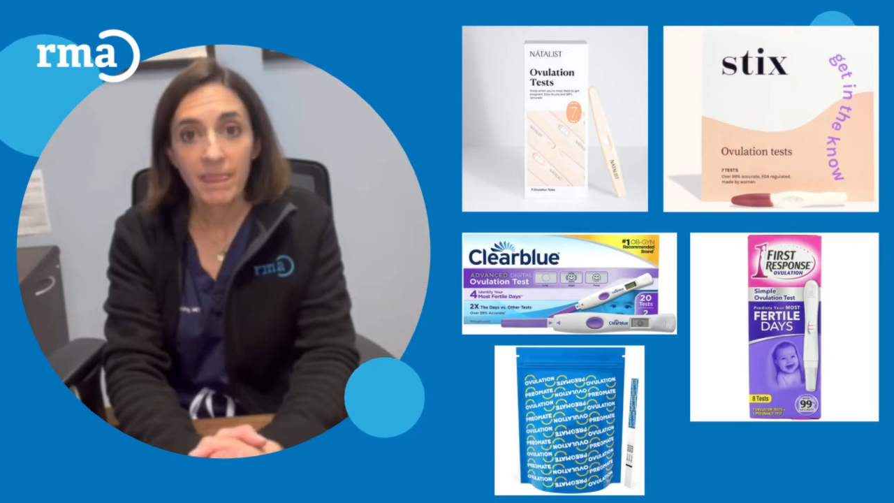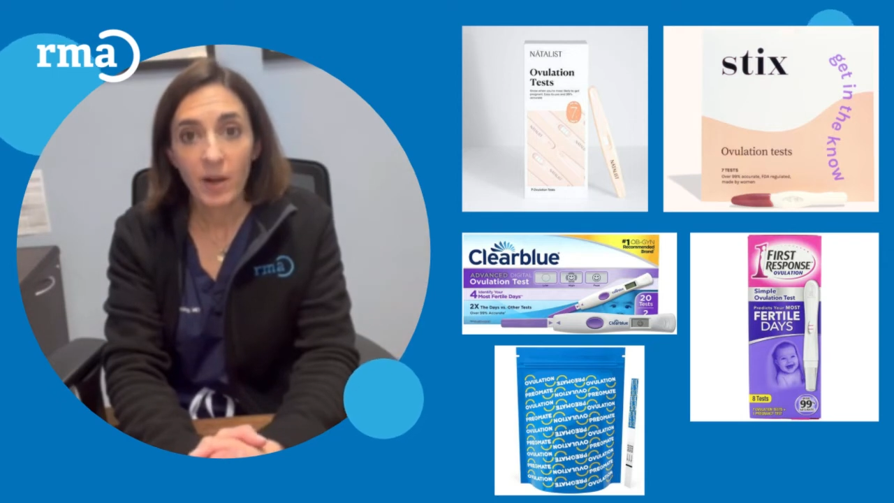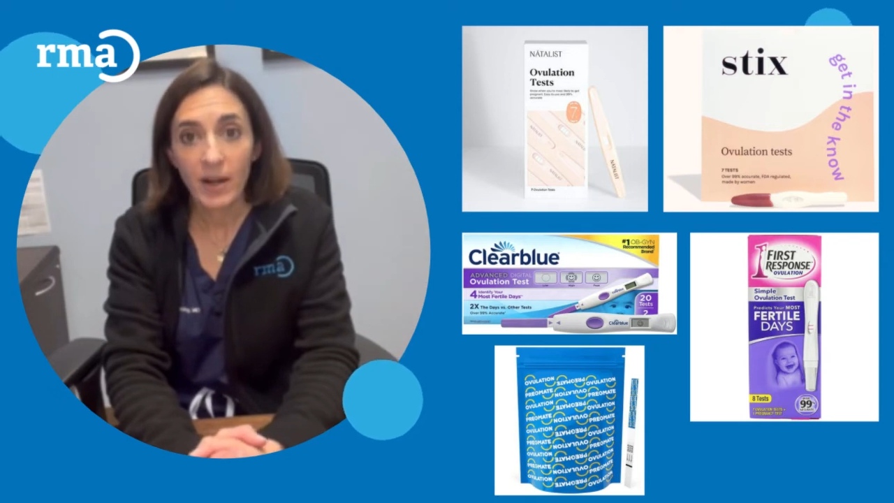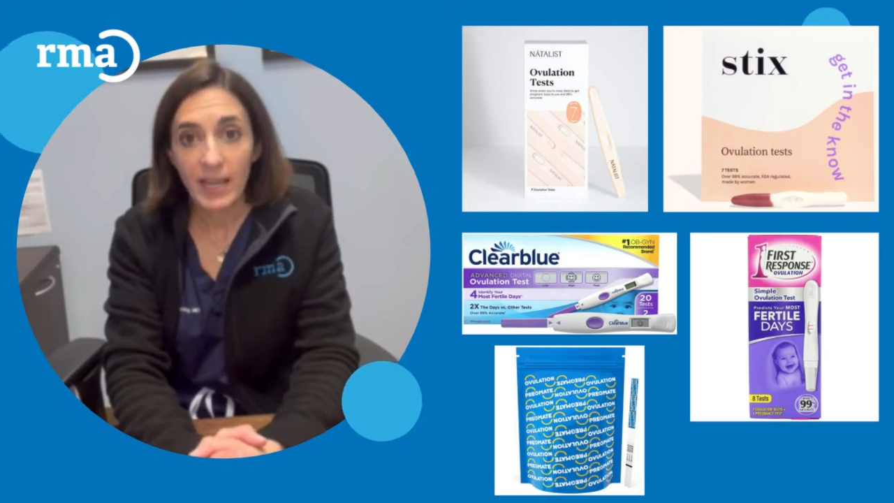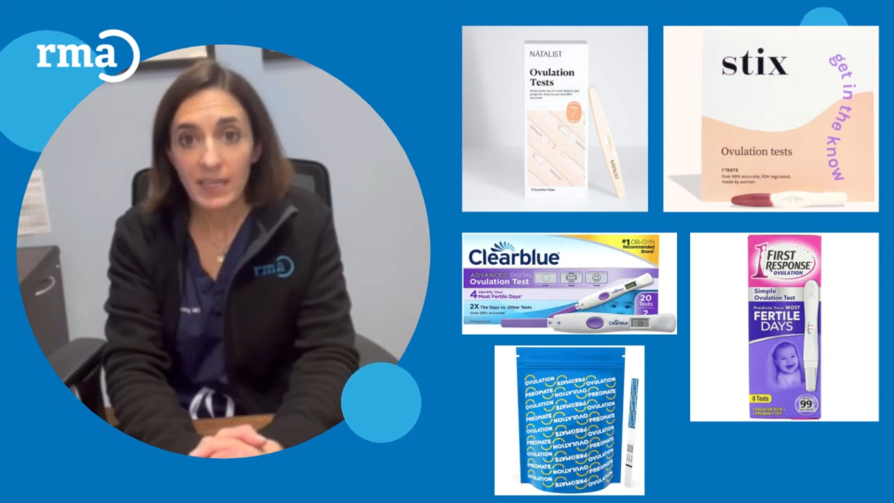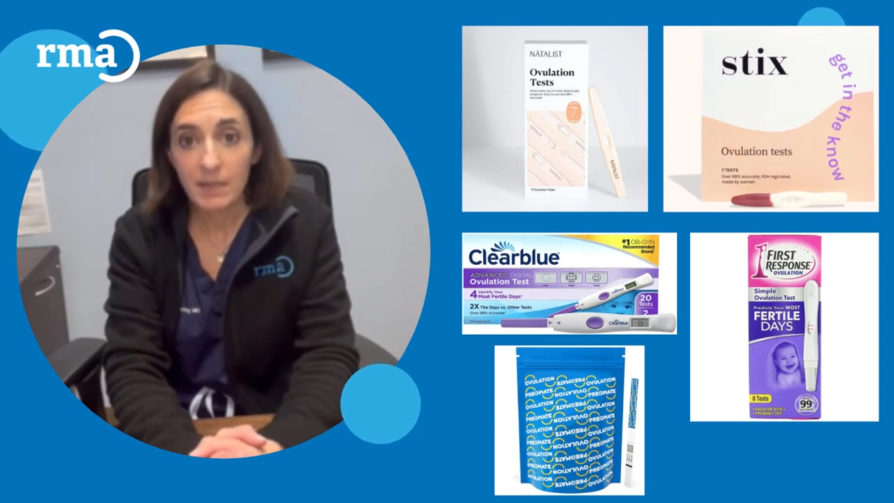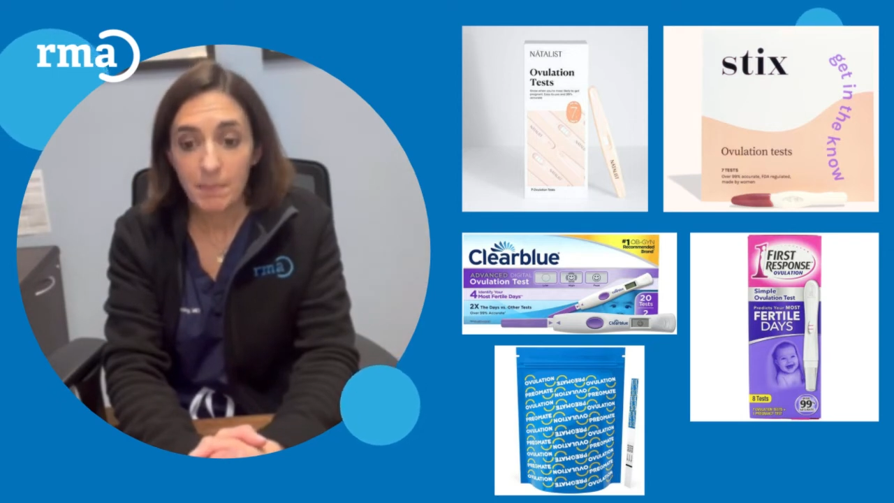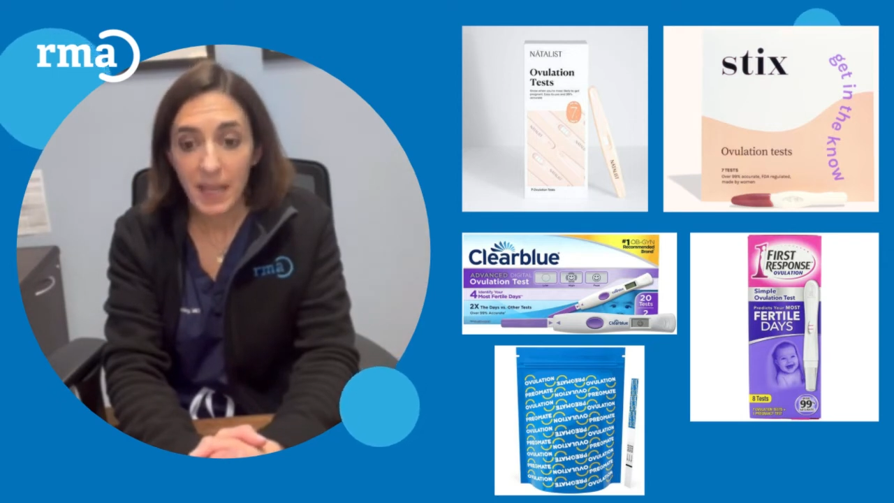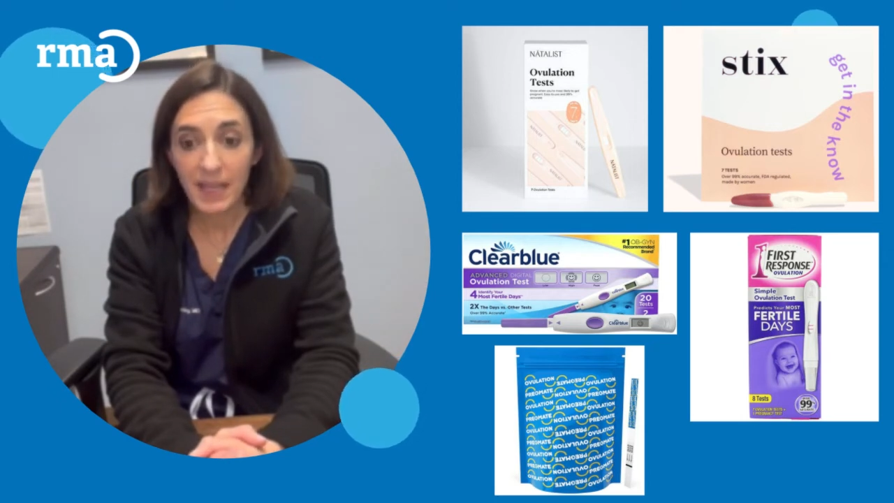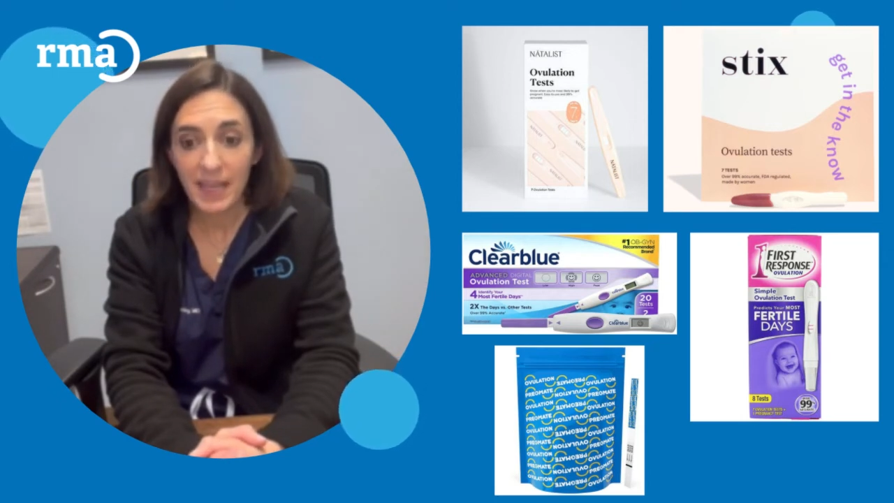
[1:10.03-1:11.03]
There are
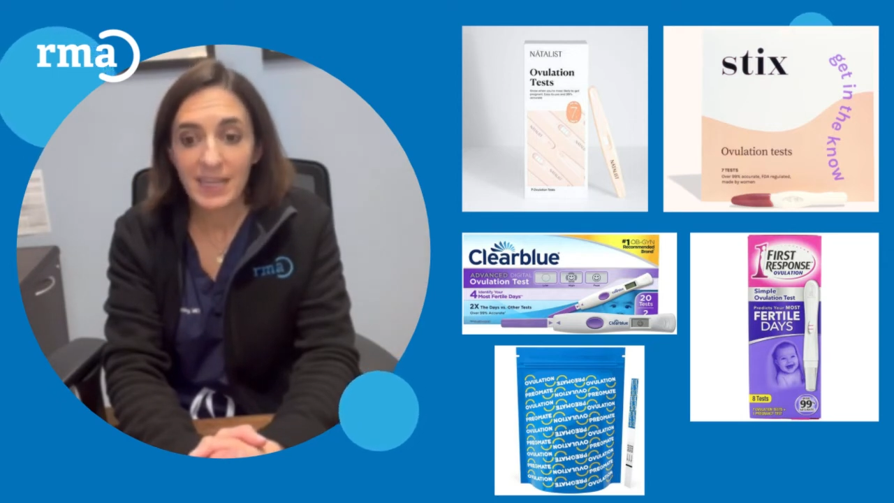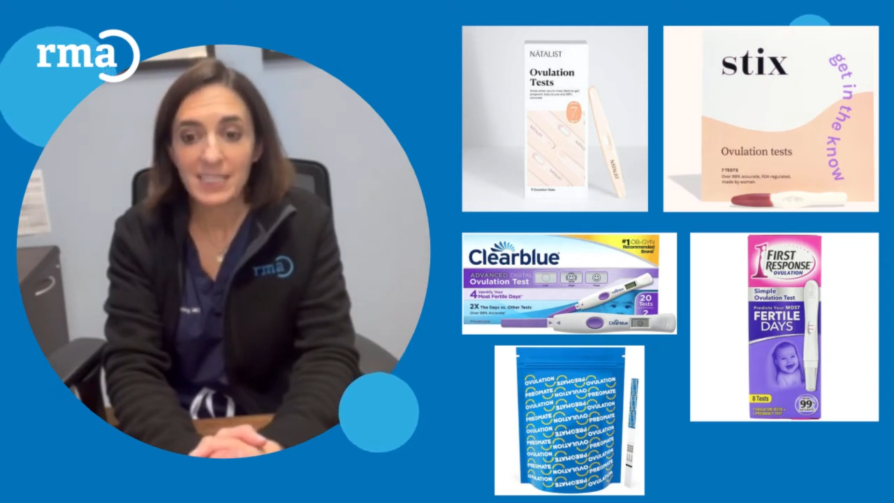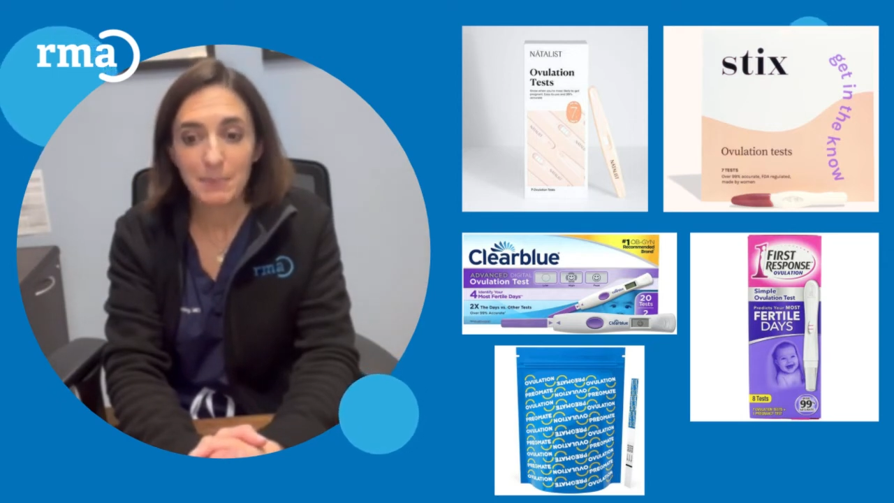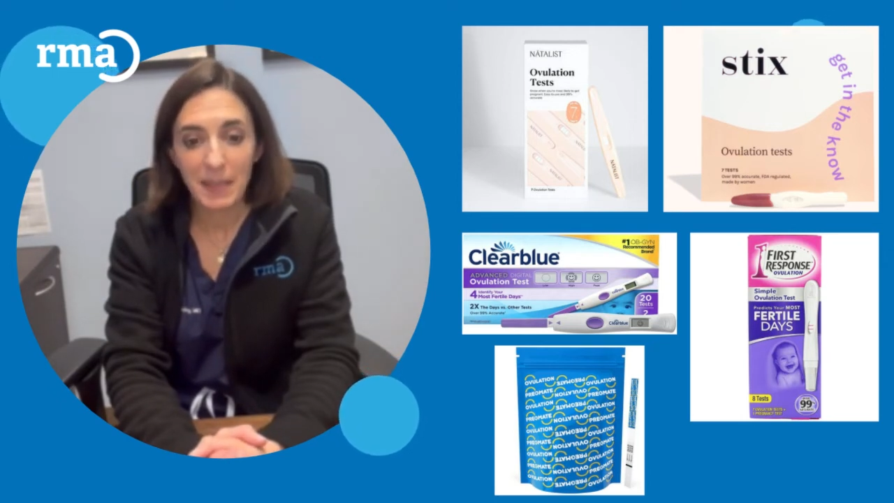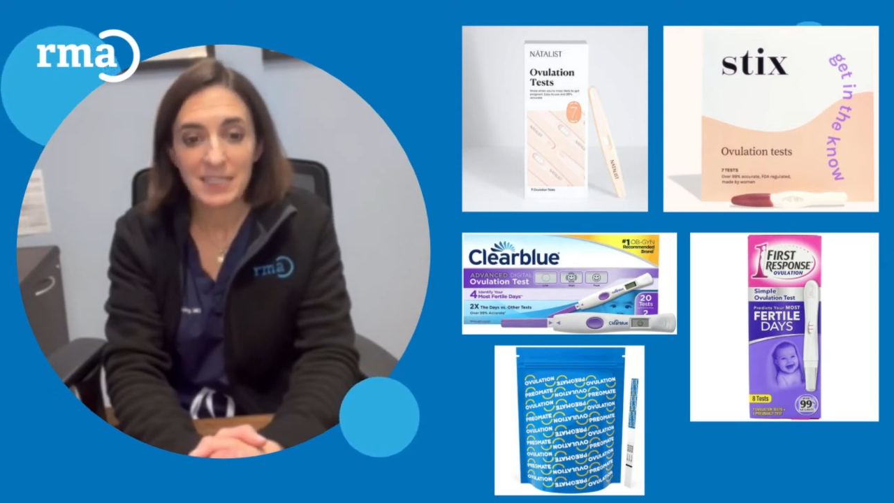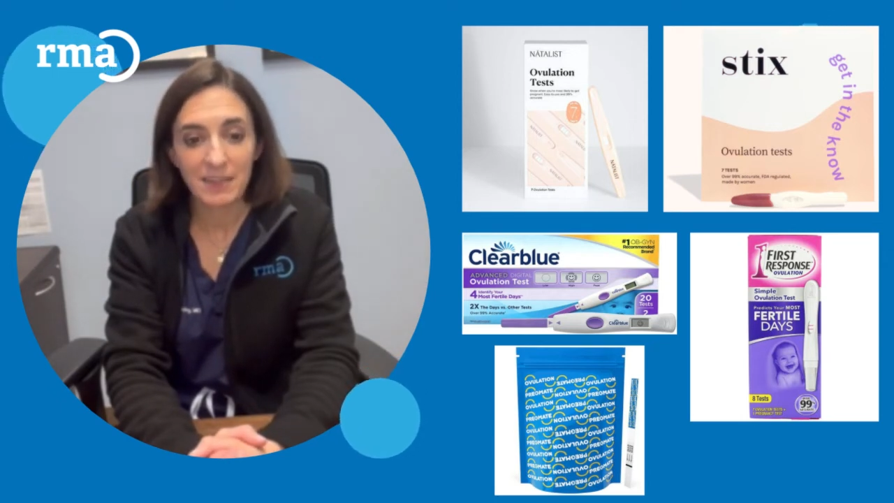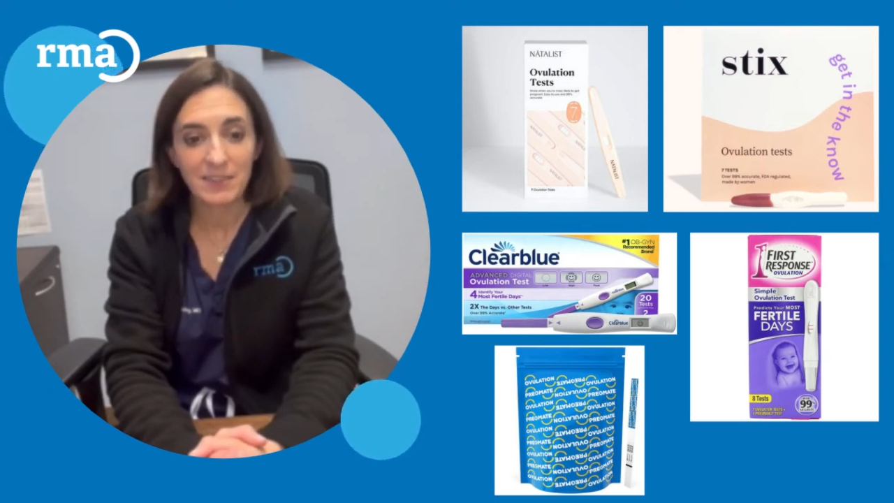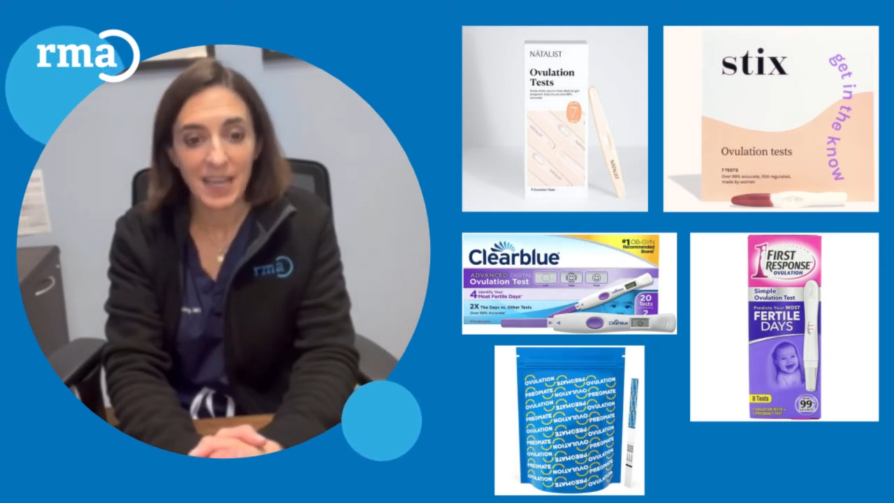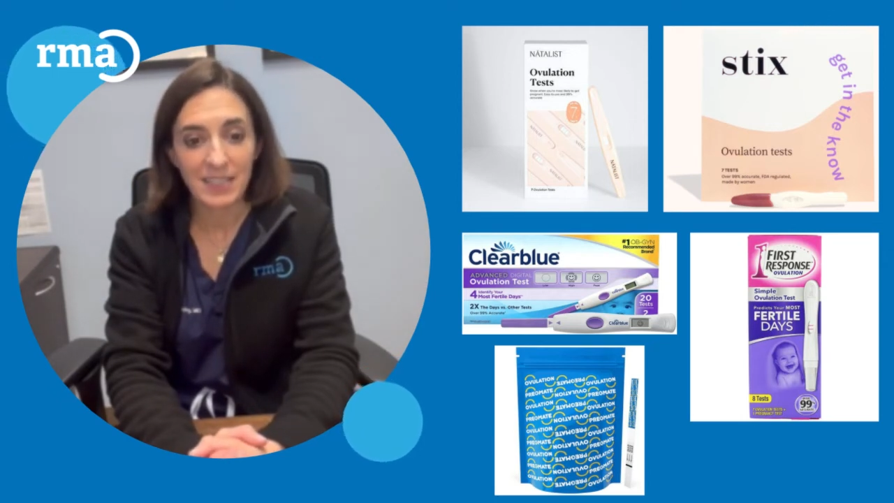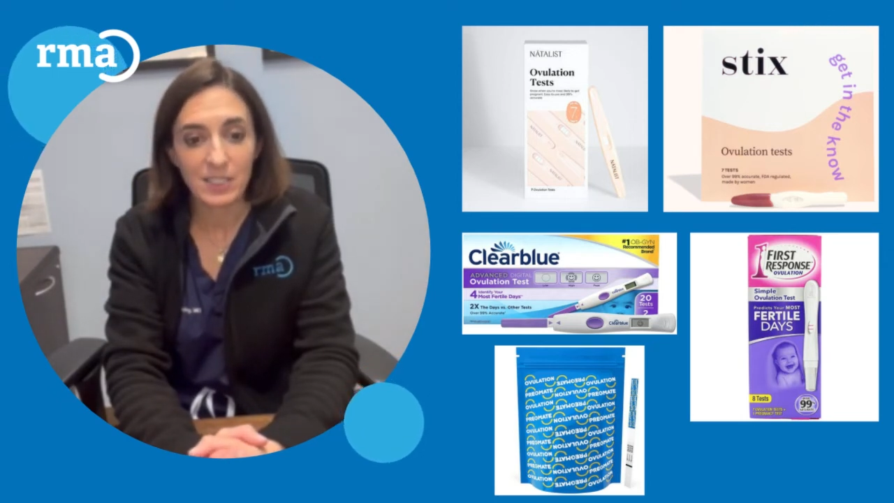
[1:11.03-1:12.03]

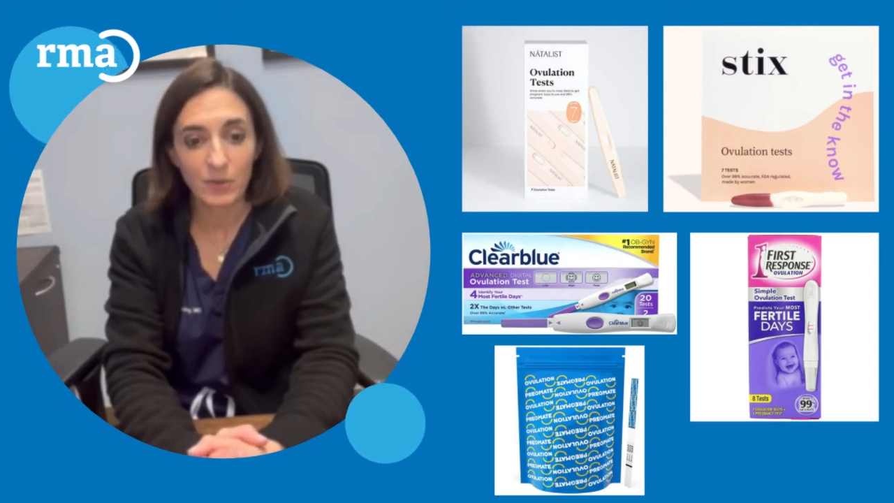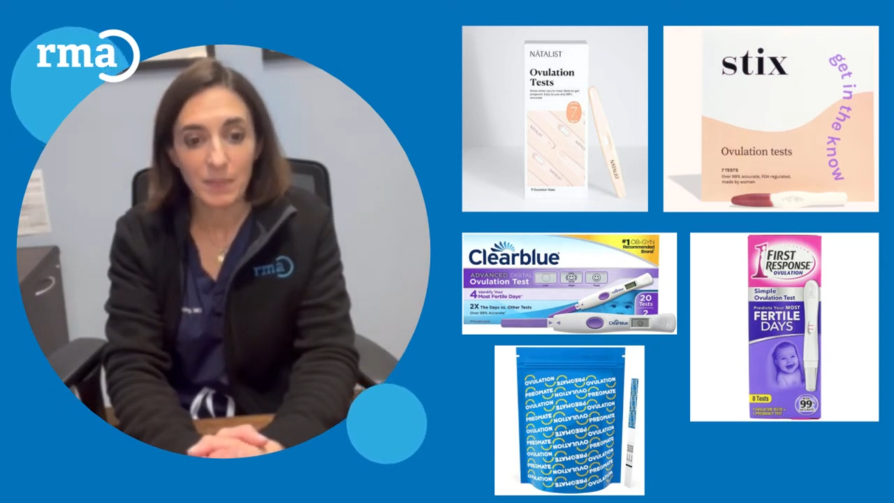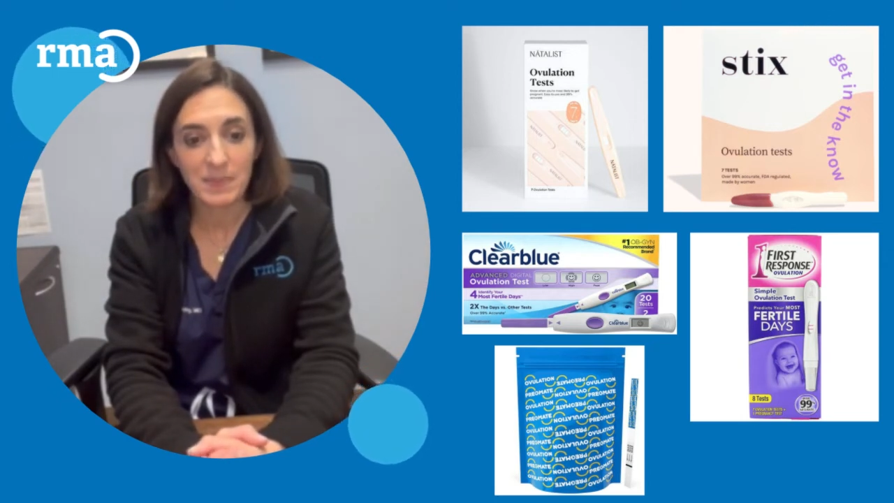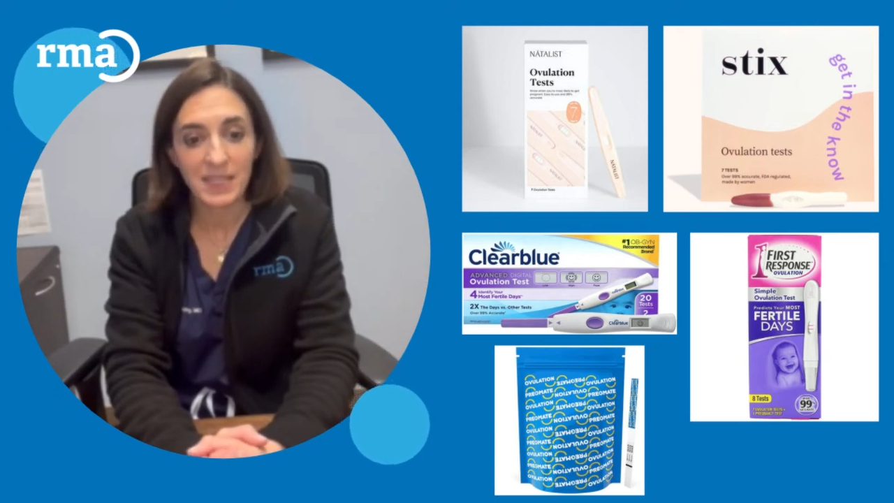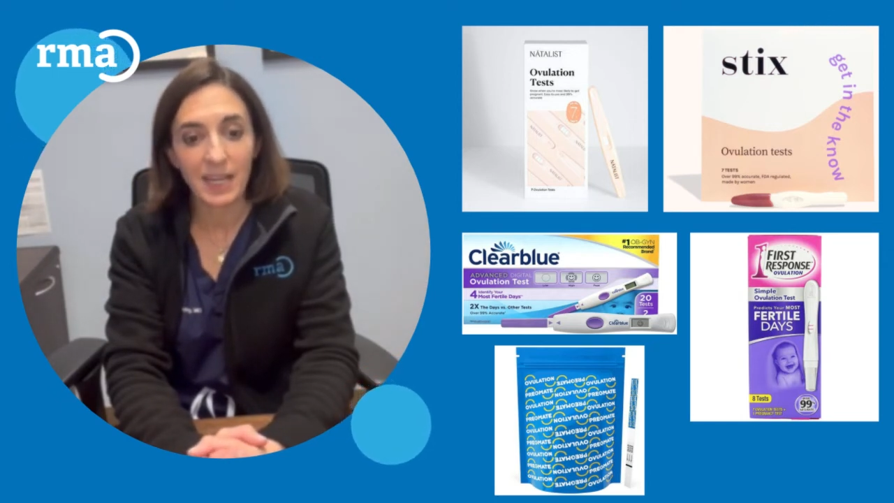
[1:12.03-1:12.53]
inexpensive test strips